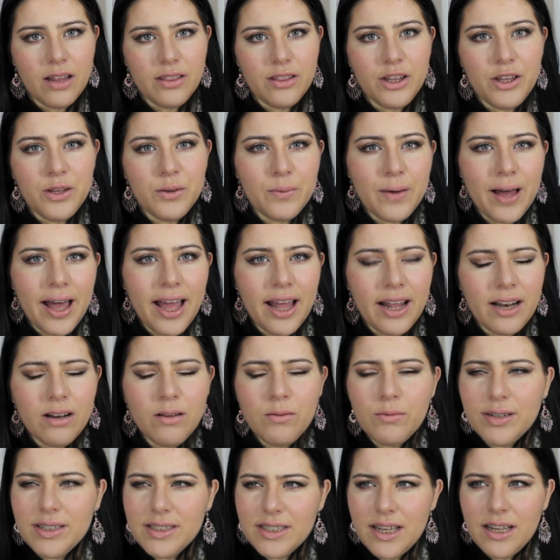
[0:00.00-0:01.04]
the
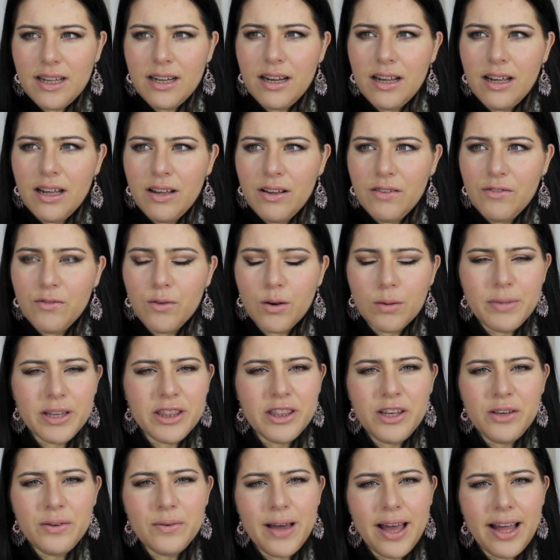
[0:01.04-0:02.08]
UN, what is it?
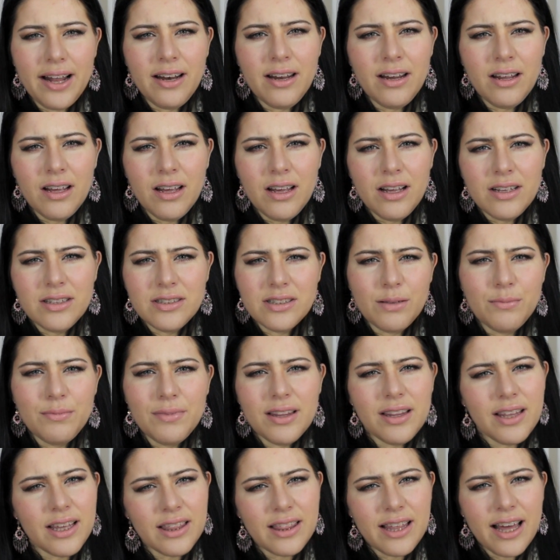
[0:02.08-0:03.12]
Forming the UN,
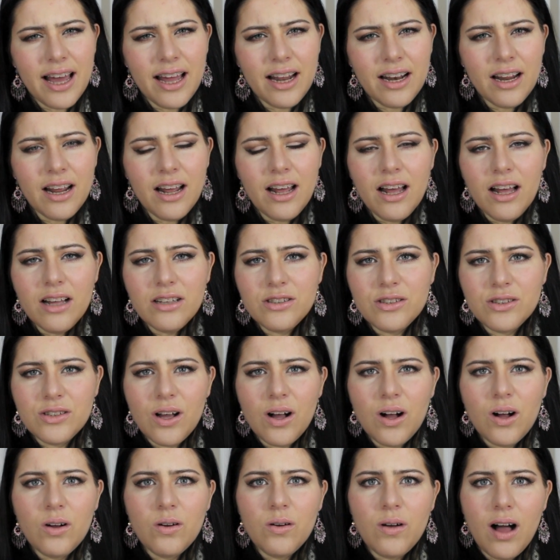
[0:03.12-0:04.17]
something like that.
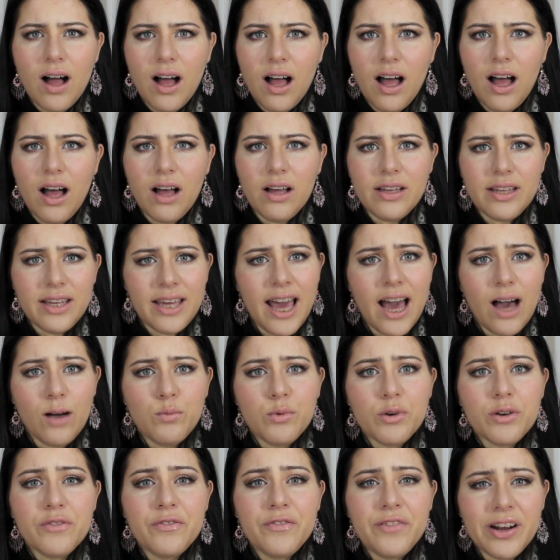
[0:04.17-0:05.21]
So yeah,
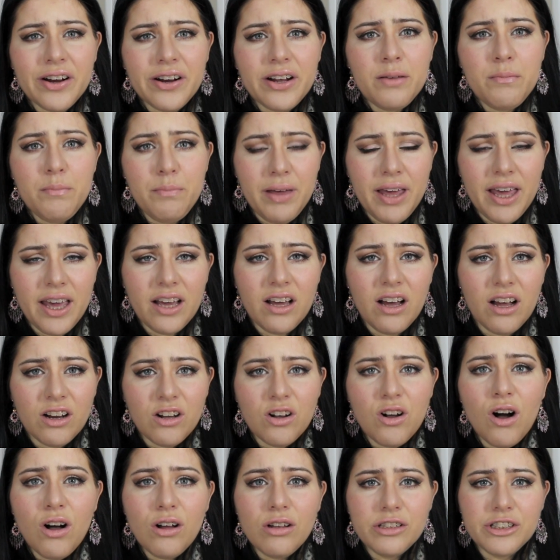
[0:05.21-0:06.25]
we're very big
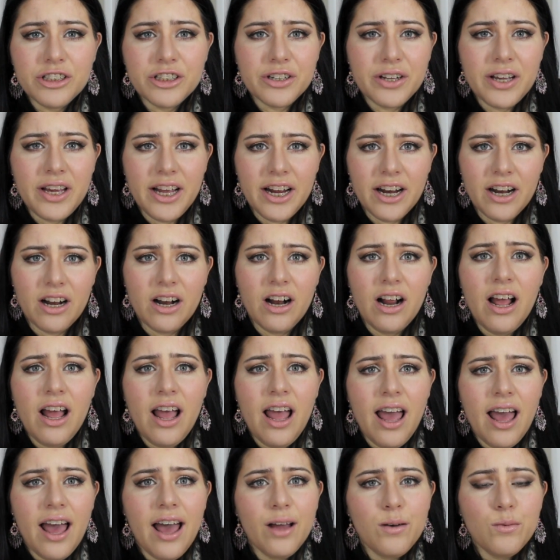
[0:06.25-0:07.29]
on culture here
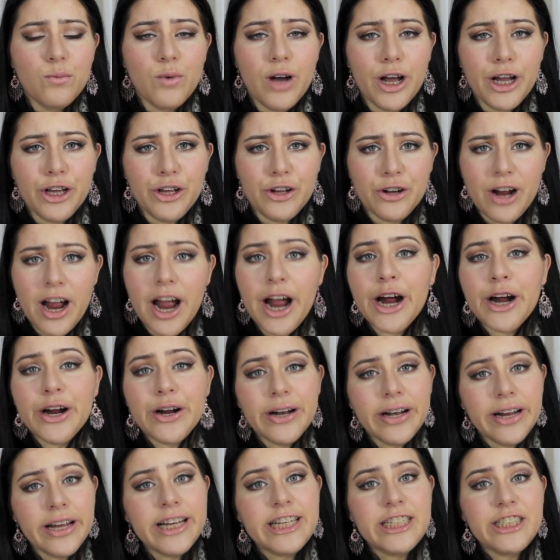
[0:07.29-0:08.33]
and what your
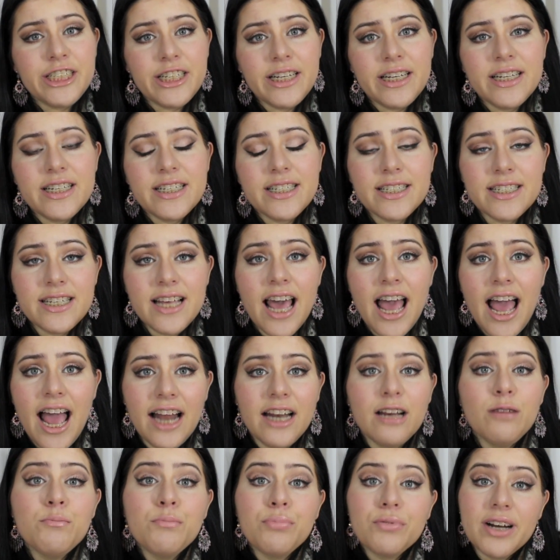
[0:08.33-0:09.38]
heritage is
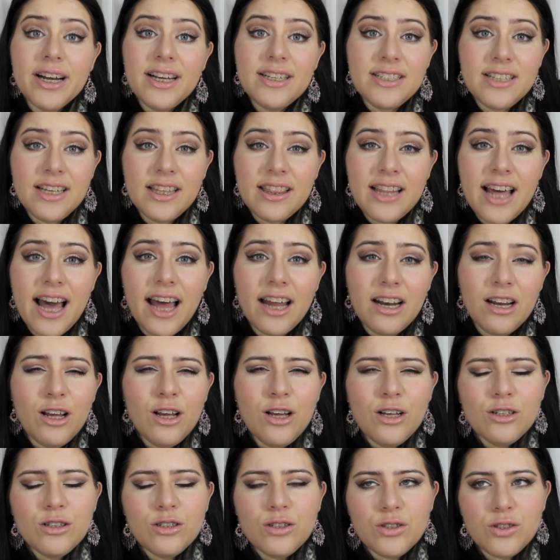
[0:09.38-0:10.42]
and embracing that.
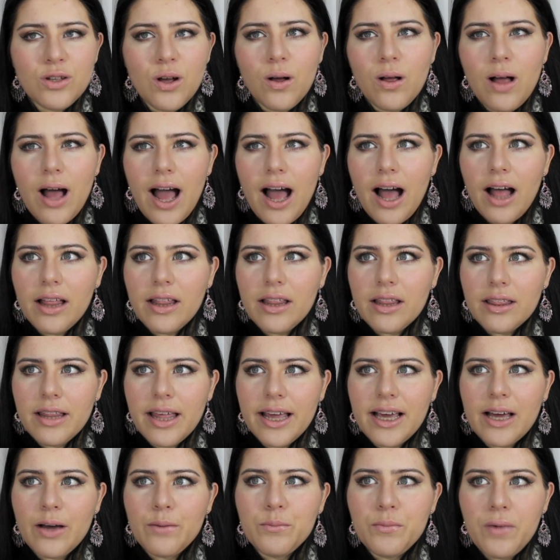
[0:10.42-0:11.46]
So
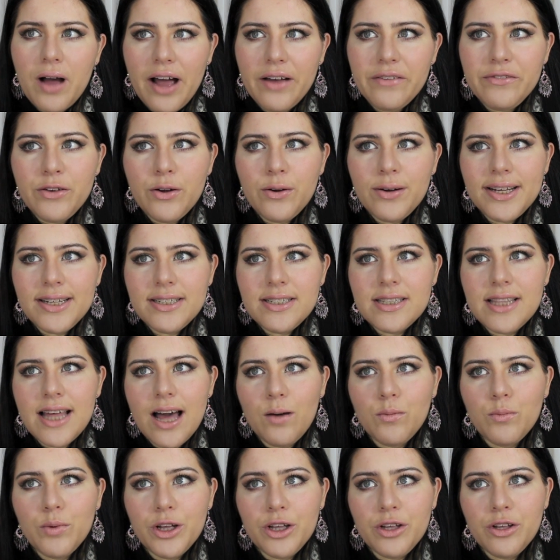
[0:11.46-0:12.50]
like, I've noticed
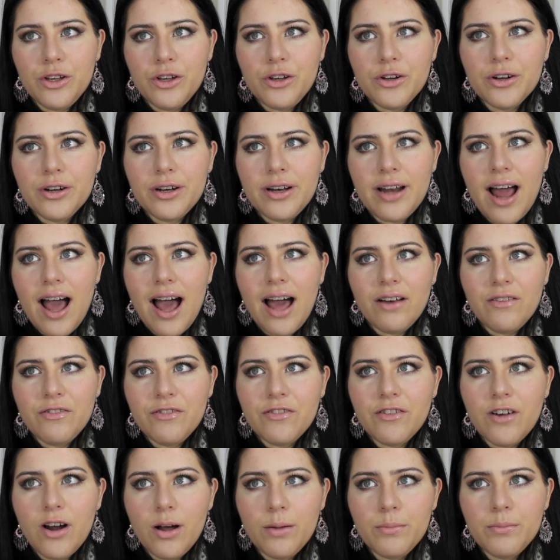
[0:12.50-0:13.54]
that when you're not
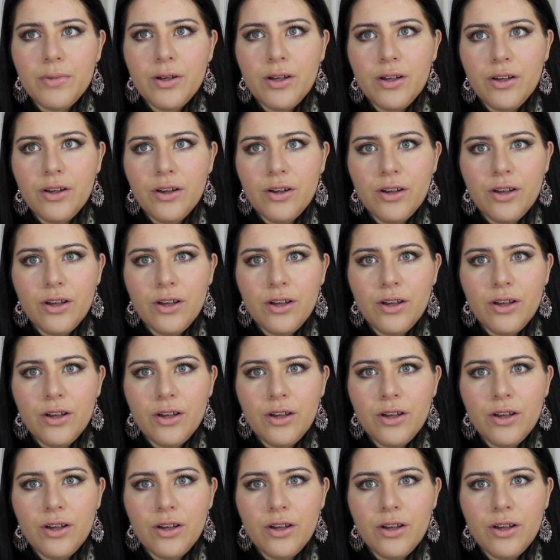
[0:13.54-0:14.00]
from